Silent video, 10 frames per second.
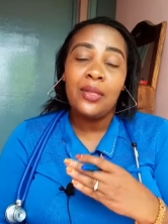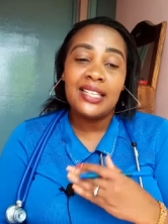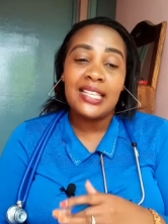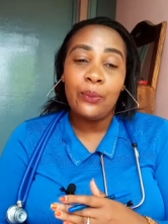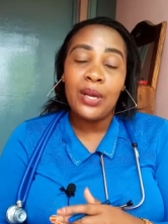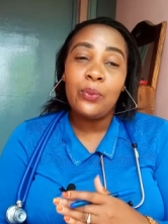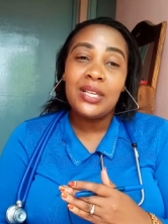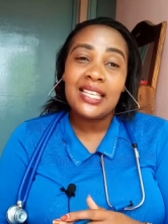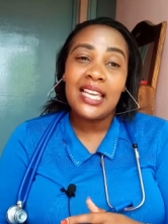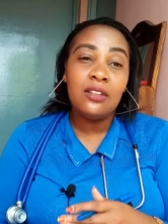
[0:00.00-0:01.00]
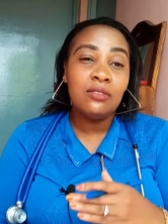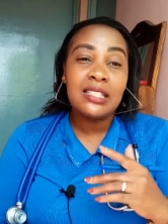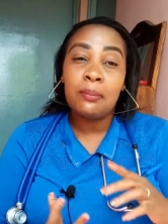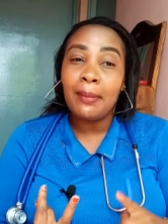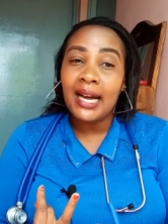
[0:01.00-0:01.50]
there's a way we say if
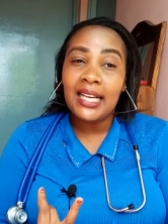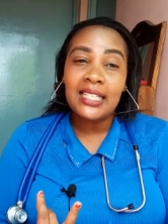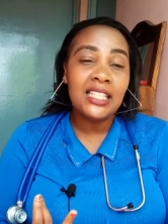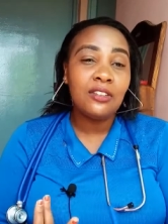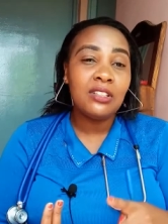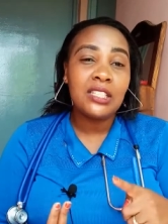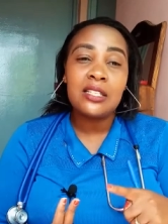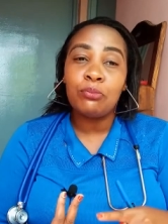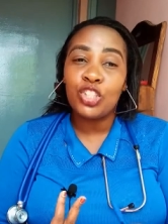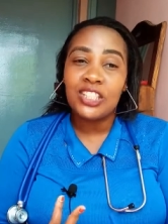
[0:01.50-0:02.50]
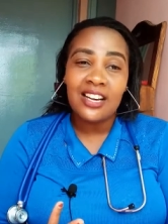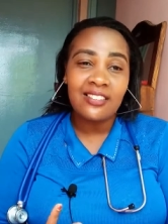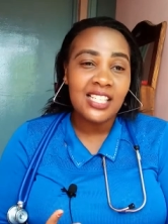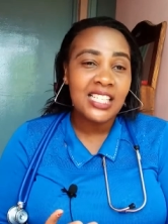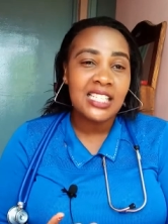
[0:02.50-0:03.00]
it's mild, if it is
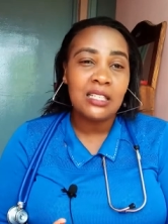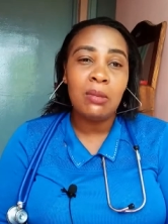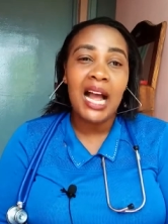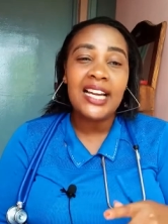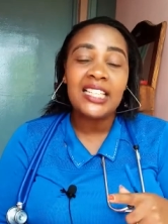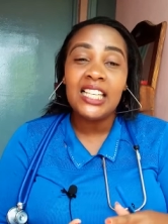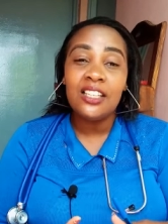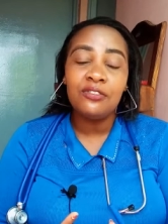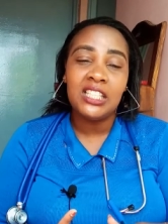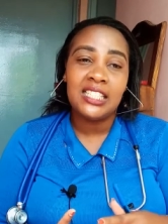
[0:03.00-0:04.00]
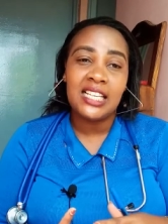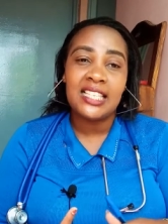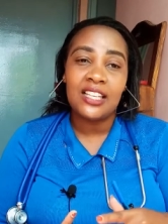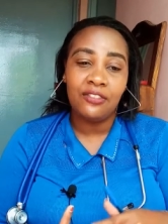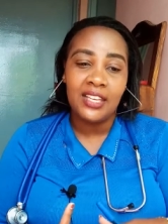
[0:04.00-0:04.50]
moderate edema, and if it
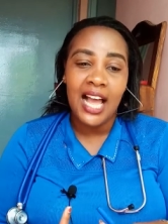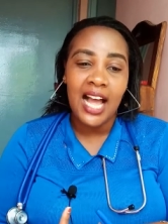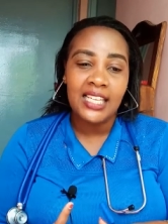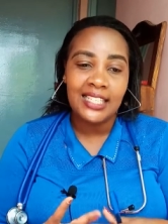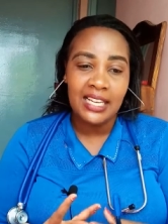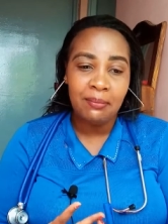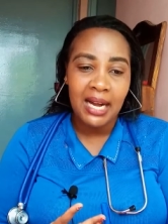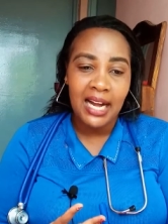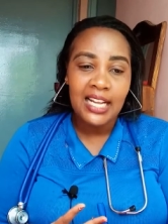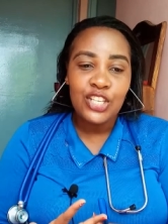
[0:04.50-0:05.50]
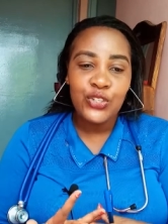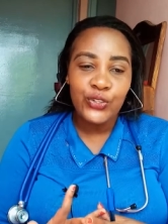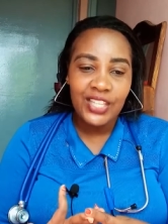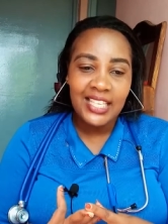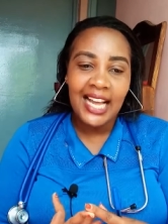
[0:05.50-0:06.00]
is severe edema.
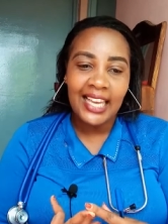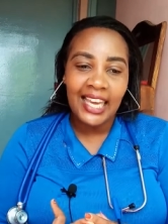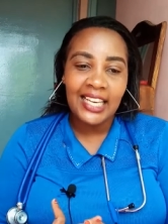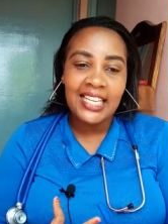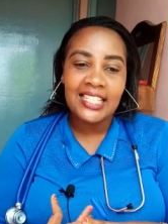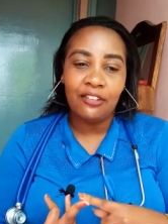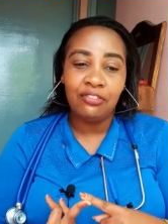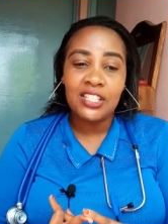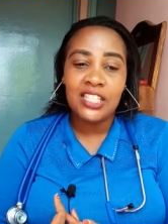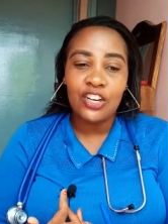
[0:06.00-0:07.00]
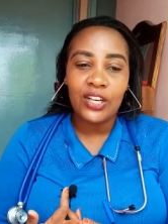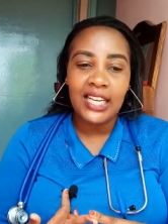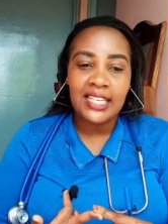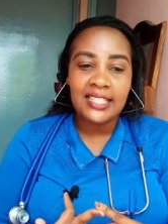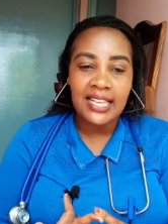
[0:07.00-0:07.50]
So this, again, is a
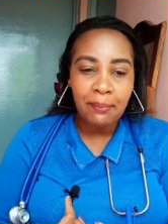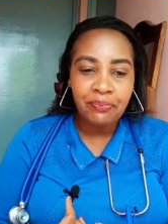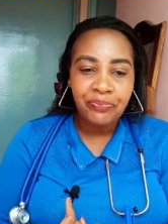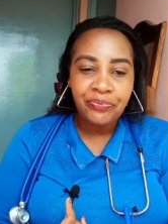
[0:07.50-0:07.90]
physical exam.